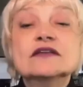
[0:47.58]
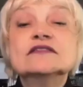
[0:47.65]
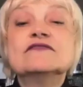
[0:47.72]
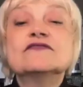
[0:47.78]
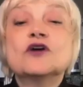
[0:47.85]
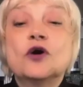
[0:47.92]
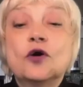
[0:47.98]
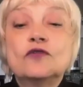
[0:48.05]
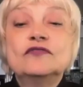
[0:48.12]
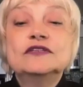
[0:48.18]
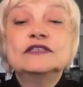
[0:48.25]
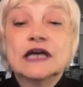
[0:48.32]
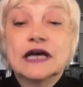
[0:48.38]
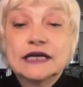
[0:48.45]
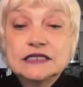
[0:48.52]
of
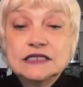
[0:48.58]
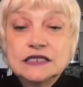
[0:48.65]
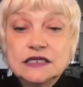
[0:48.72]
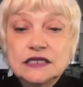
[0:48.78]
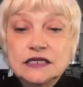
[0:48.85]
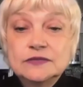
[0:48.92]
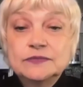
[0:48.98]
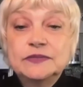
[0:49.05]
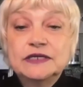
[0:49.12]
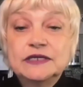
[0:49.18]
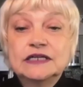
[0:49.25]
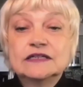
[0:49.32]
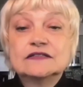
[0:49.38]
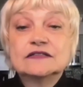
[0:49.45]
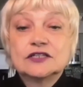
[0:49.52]
COVID-19
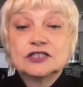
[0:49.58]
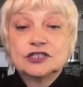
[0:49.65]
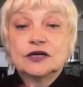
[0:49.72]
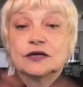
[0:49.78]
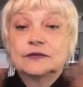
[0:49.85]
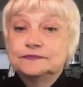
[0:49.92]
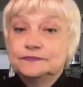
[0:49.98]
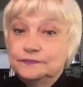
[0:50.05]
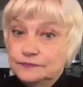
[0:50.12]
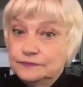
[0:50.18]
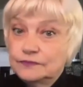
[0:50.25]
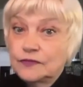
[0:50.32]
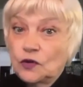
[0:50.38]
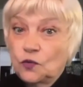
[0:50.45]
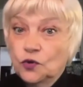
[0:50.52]
being such a
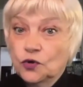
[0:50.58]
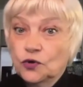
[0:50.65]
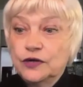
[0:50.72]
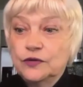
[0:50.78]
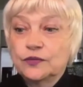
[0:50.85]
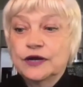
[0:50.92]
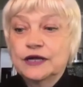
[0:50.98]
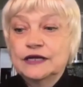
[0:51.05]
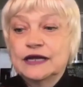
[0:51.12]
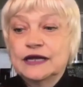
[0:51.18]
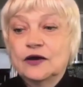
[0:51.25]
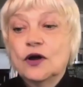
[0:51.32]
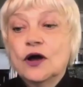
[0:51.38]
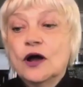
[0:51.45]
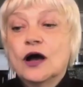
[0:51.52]
worry right
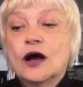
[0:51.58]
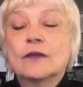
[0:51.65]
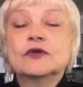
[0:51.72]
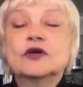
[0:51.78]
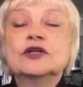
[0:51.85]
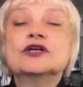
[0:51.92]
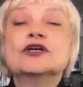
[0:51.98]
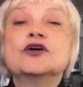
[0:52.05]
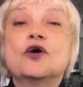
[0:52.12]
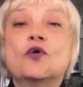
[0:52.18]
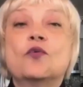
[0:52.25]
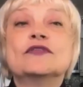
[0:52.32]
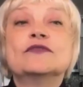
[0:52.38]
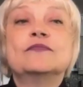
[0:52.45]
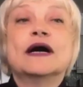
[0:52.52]
now, I'm going to go
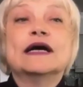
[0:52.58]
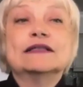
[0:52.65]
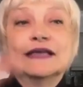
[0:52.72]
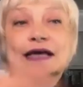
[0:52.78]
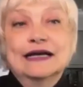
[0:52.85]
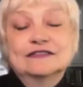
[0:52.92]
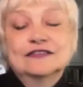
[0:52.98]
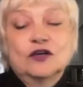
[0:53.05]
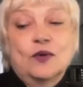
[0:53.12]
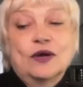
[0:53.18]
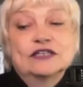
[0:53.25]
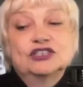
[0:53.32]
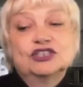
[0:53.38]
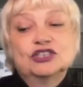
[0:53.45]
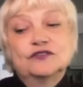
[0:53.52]
with my last
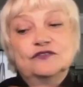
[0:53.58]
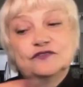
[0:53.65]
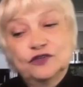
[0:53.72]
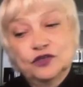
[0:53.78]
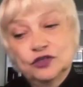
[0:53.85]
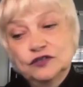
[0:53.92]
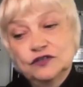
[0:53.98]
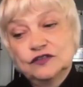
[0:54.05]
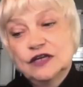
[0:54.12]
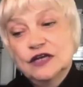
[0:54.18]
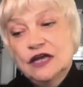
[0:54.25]
question first.